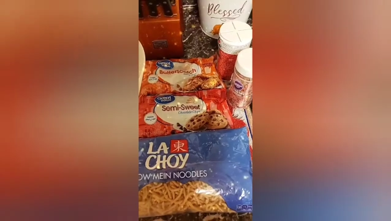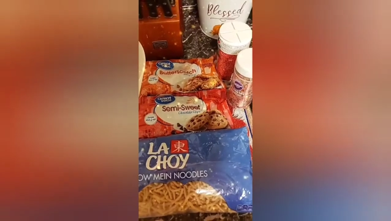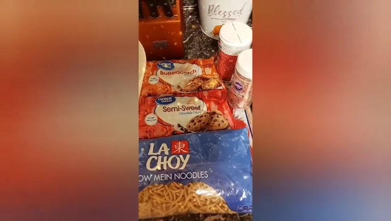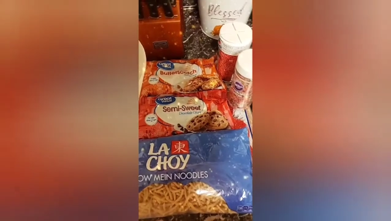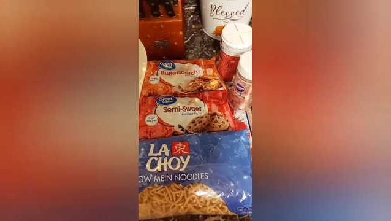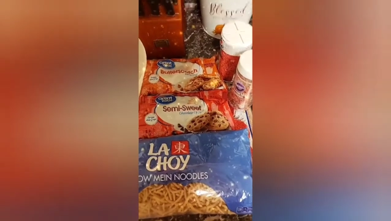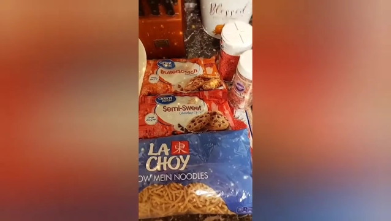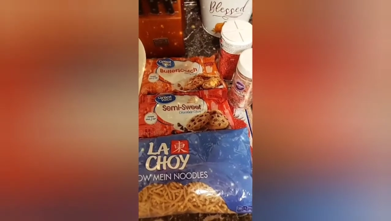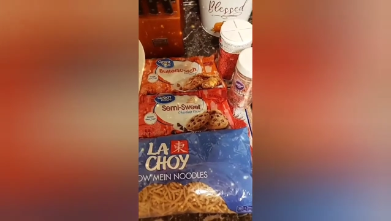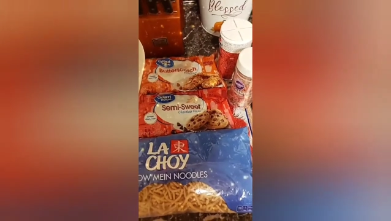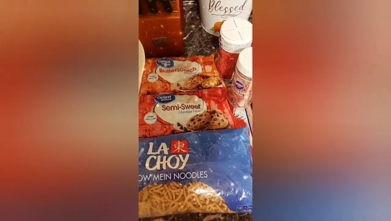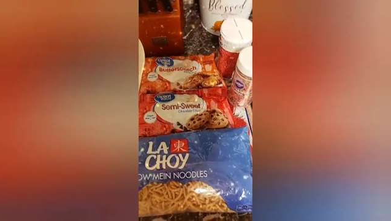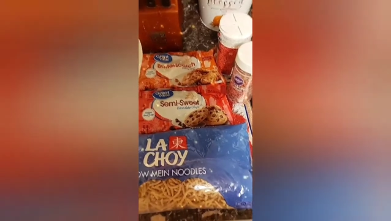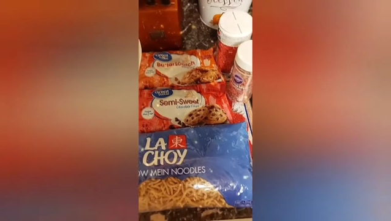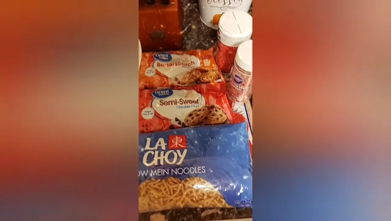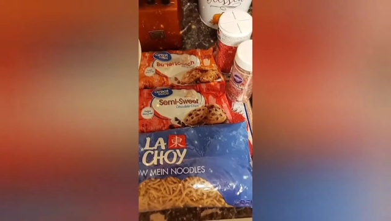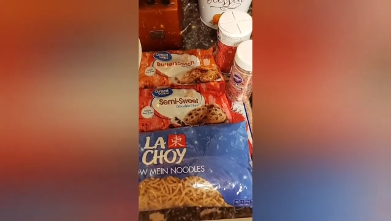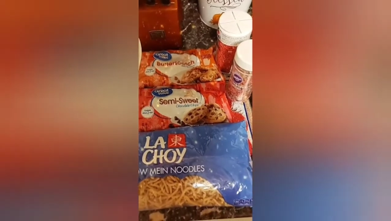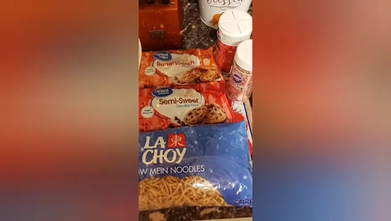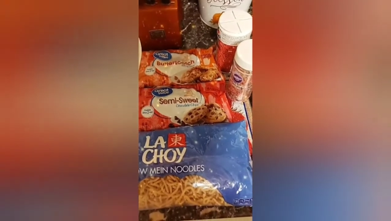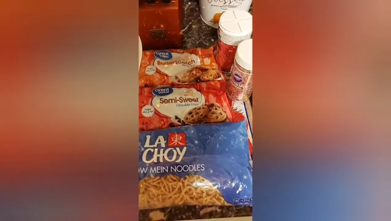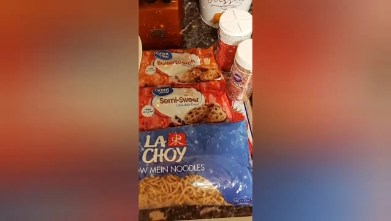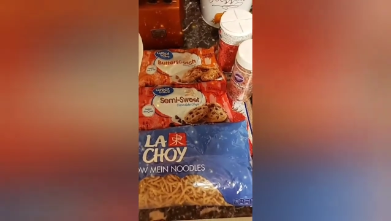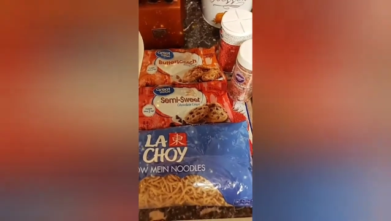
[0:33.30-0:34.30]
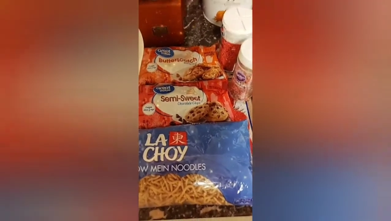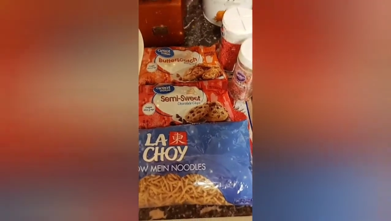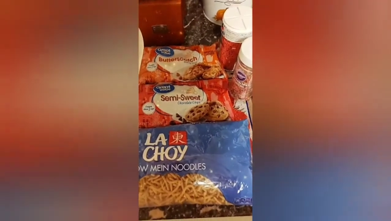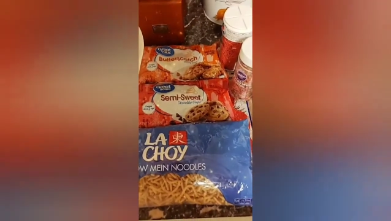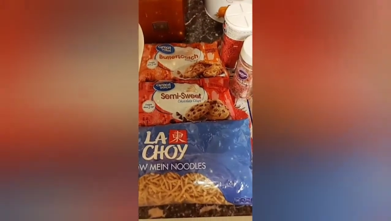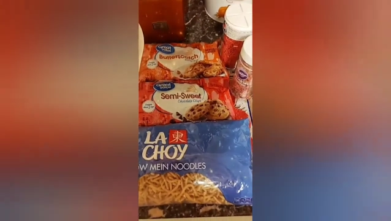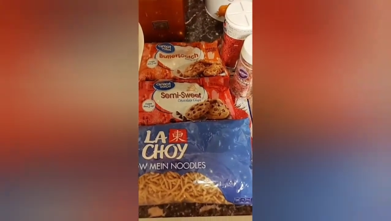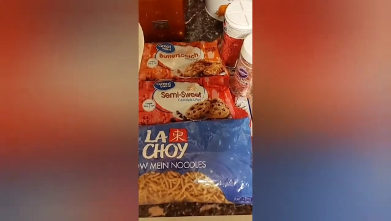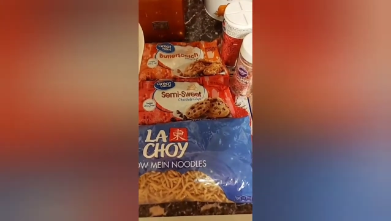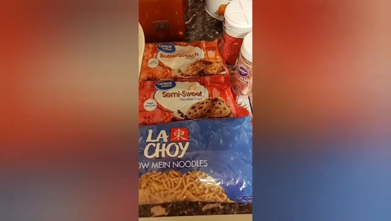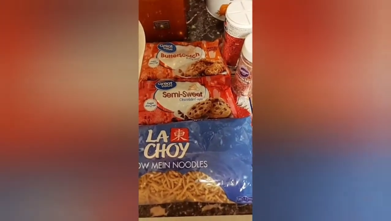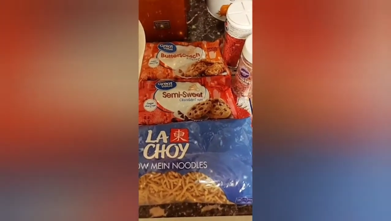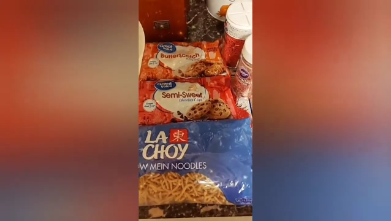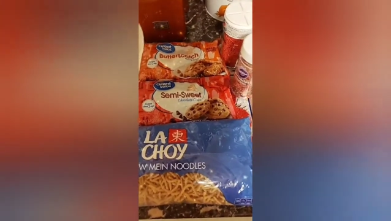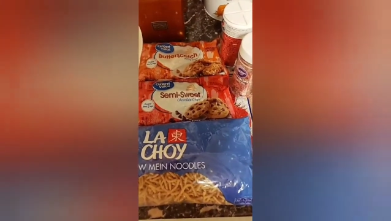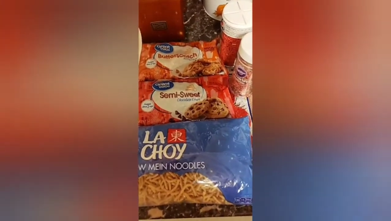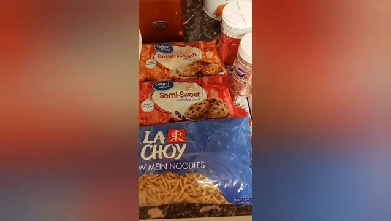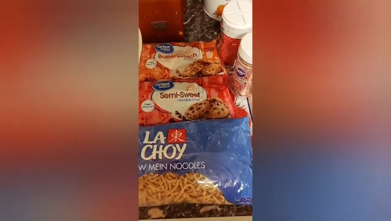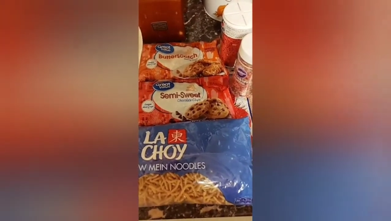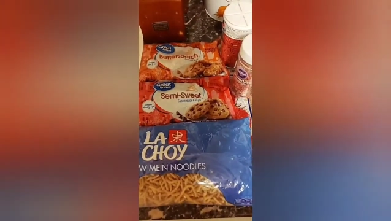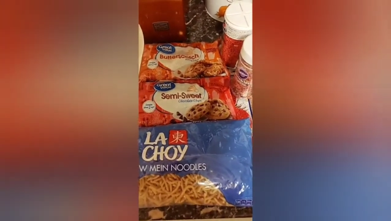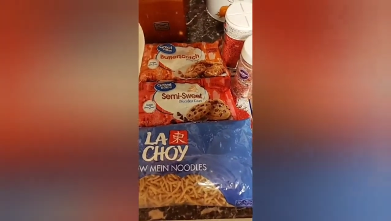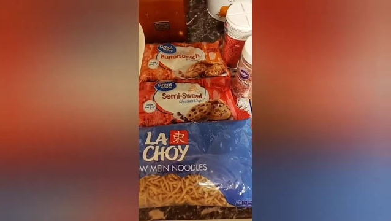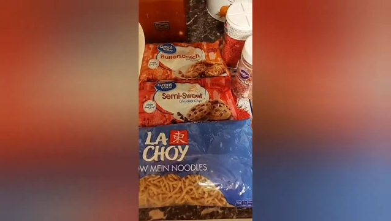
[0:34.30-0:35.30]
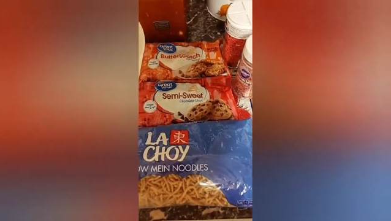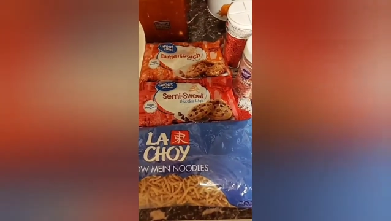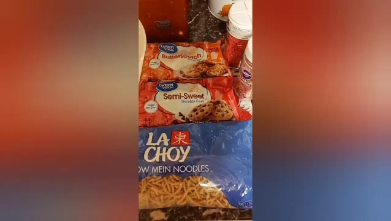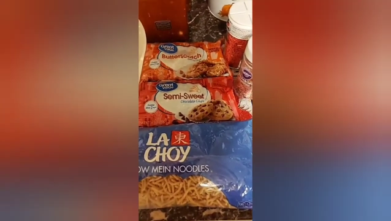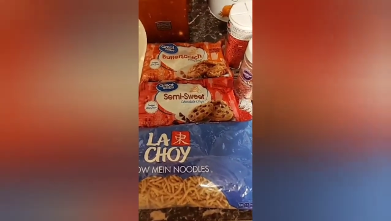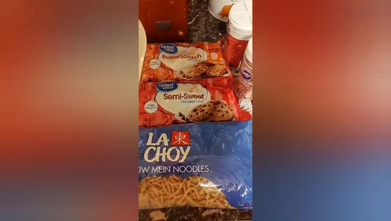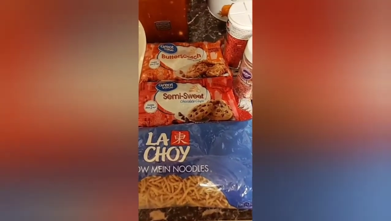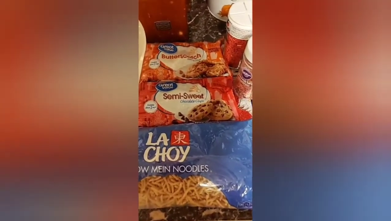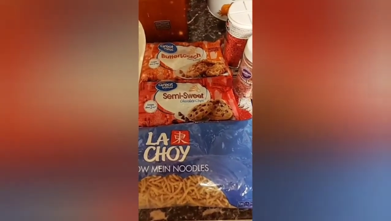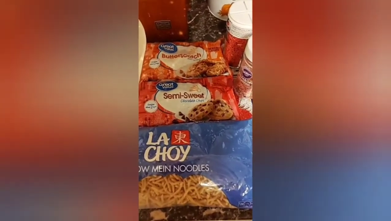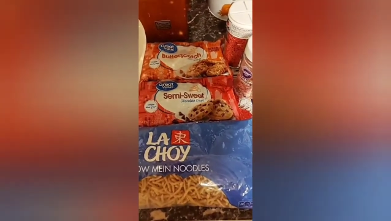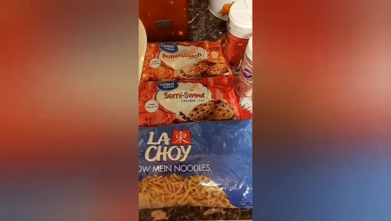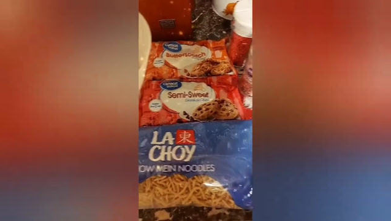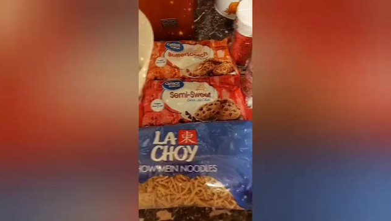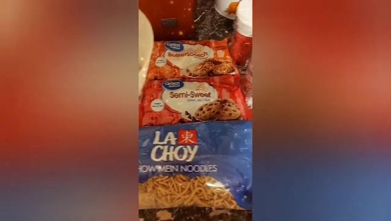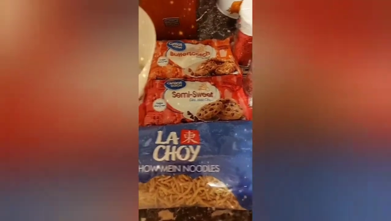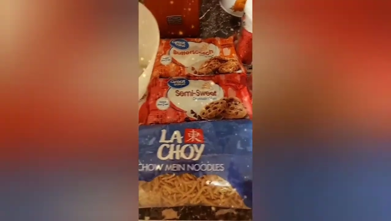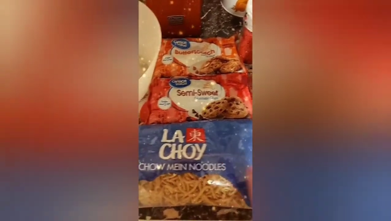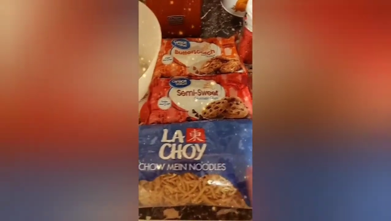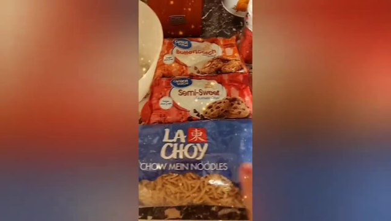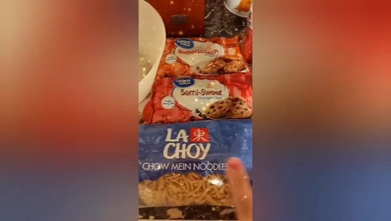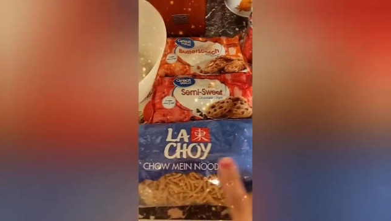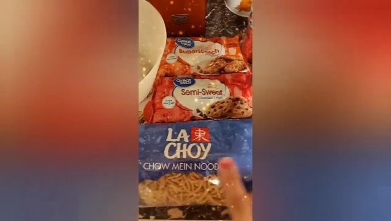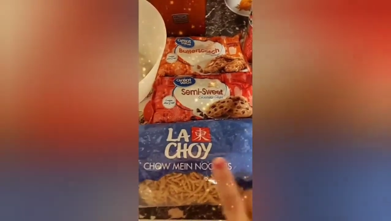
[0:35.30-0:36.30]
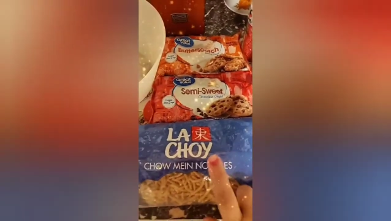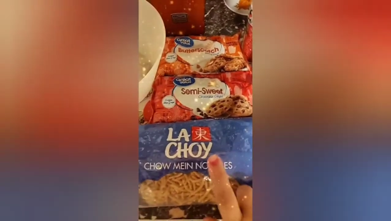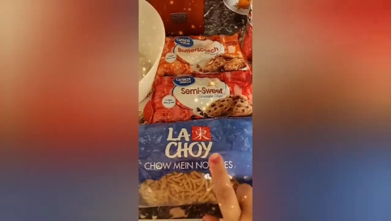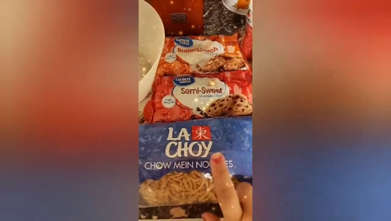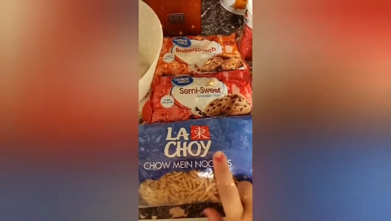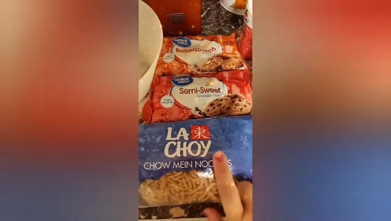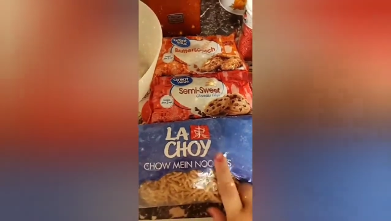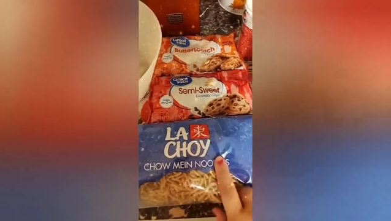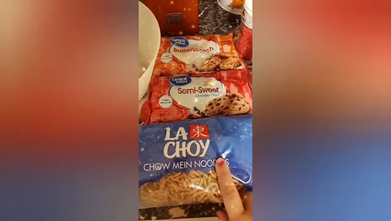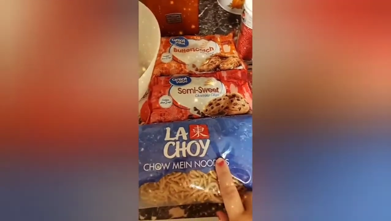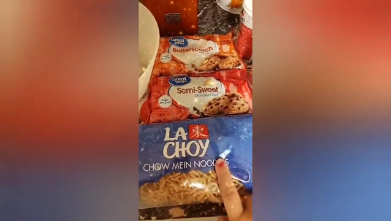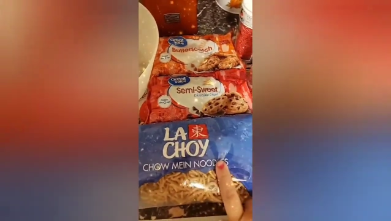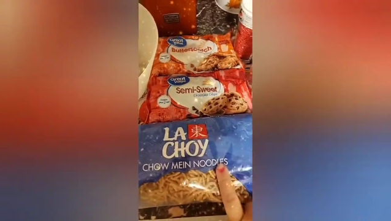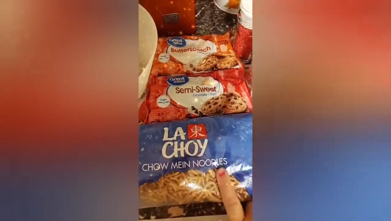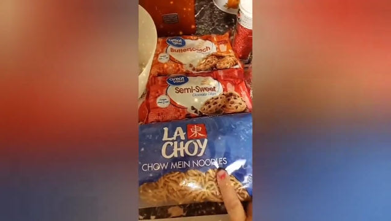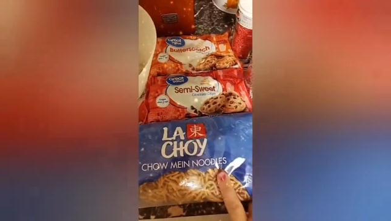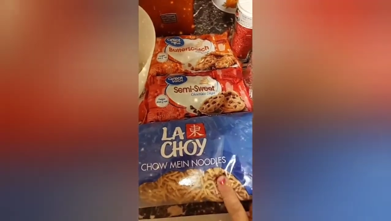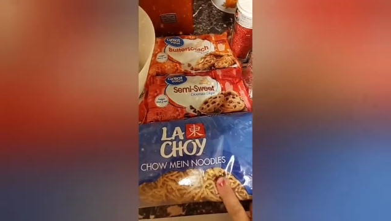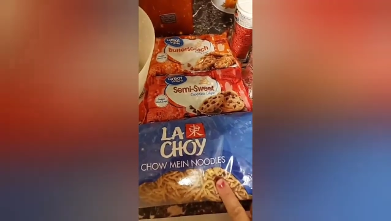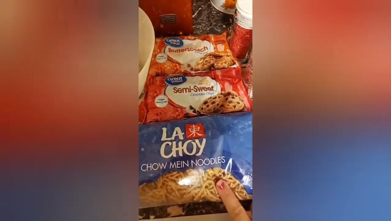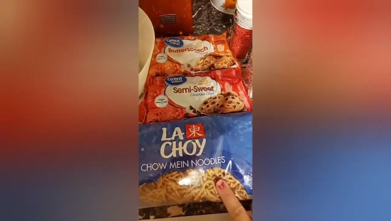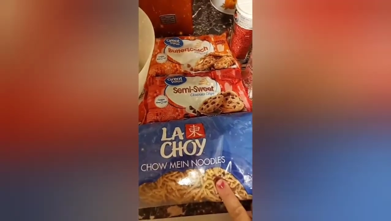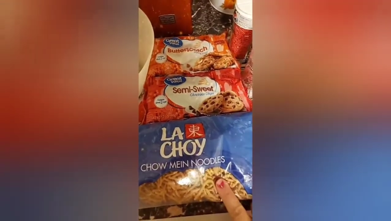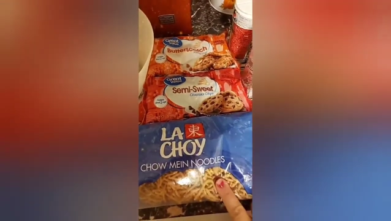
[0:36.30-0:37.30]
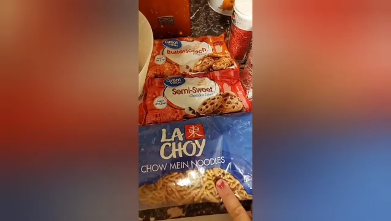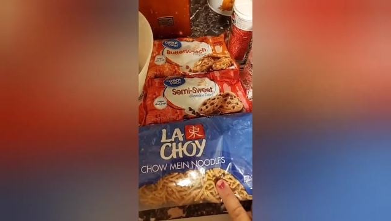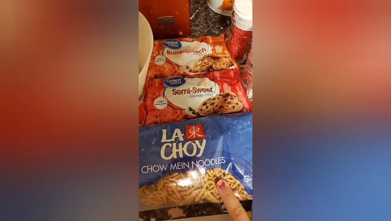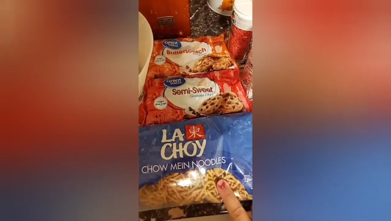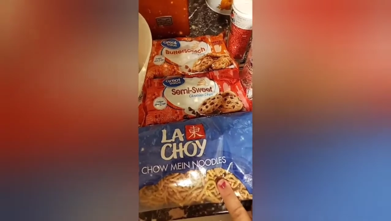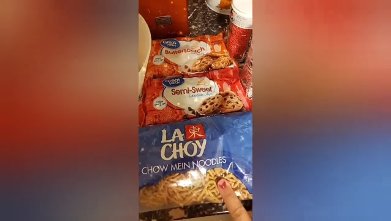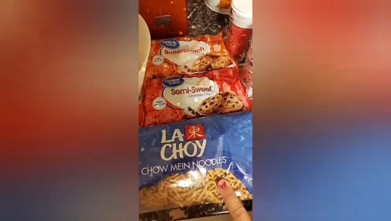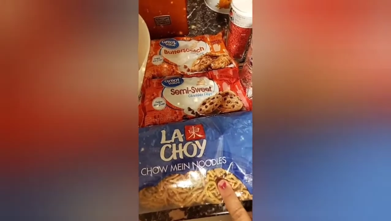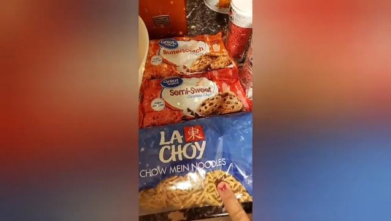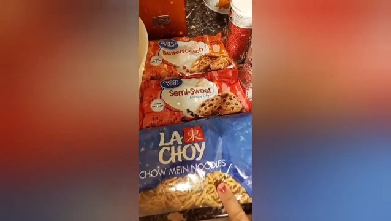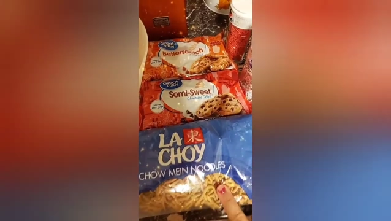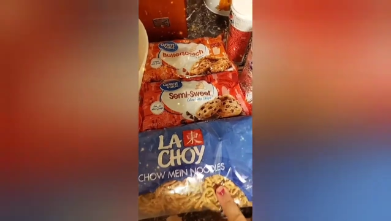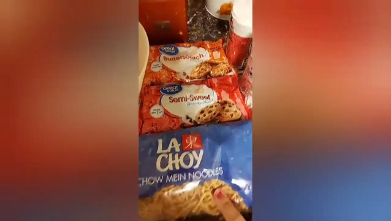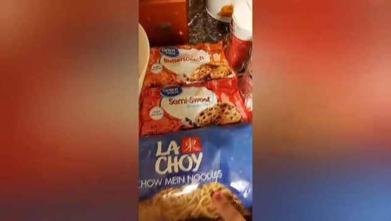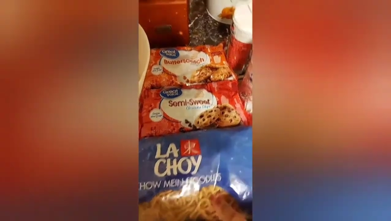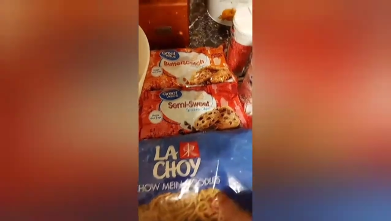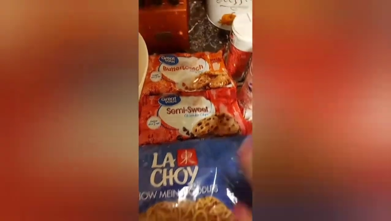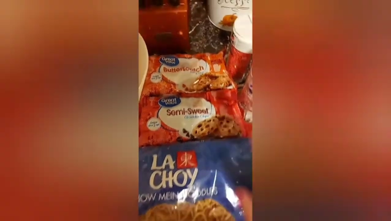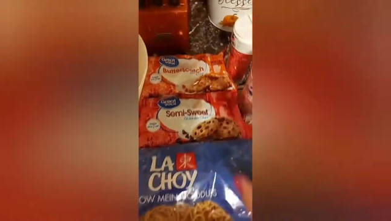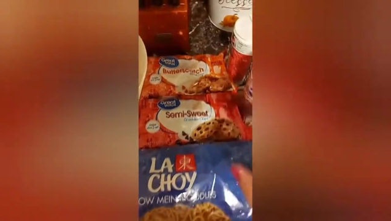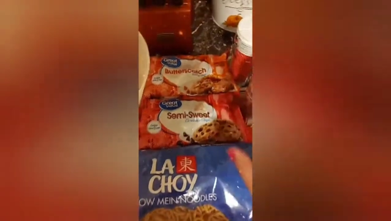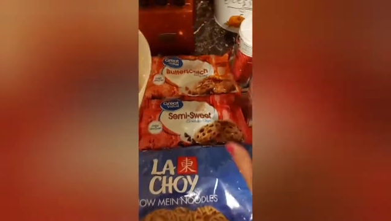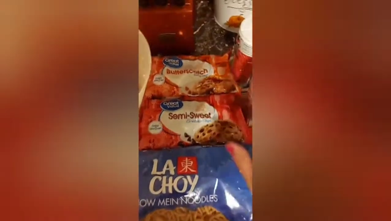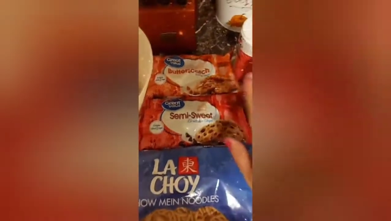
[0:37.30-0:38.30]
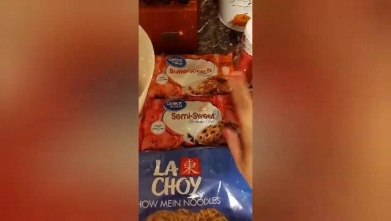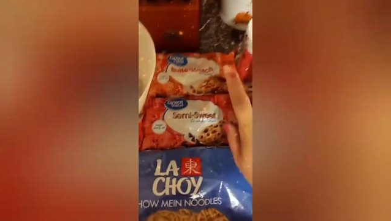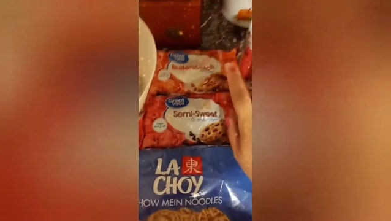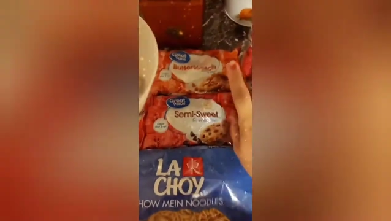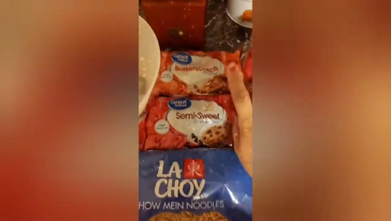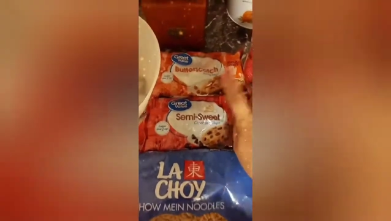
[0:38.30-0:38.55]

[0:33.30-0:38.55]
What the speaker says: Nobody's mouth can be seen.